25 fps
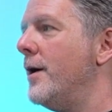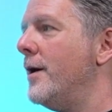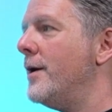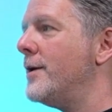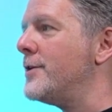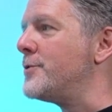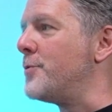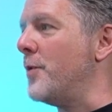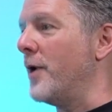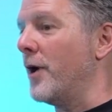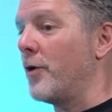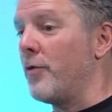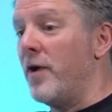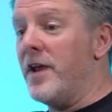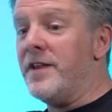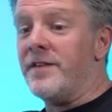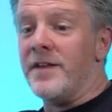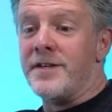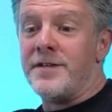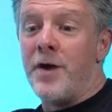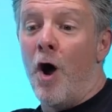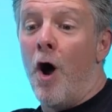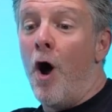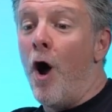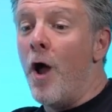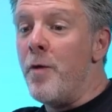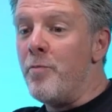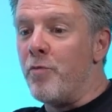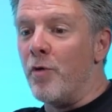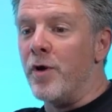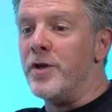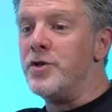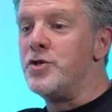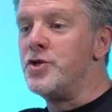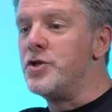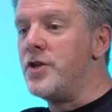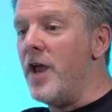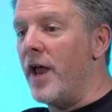So we agreed this
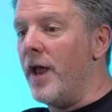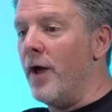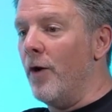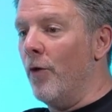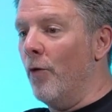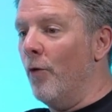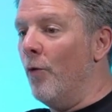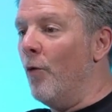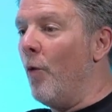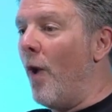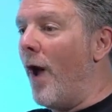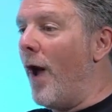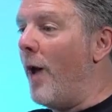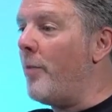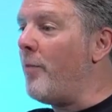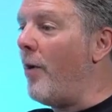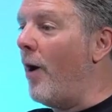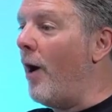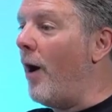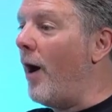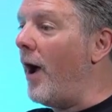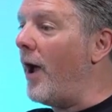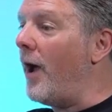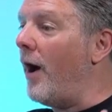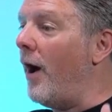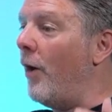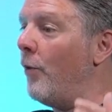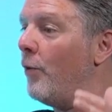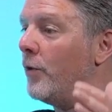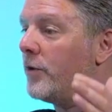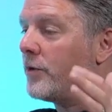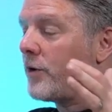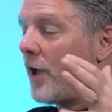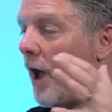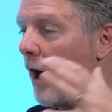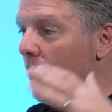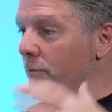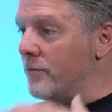hybrid deal whereby I
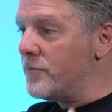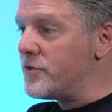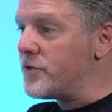would come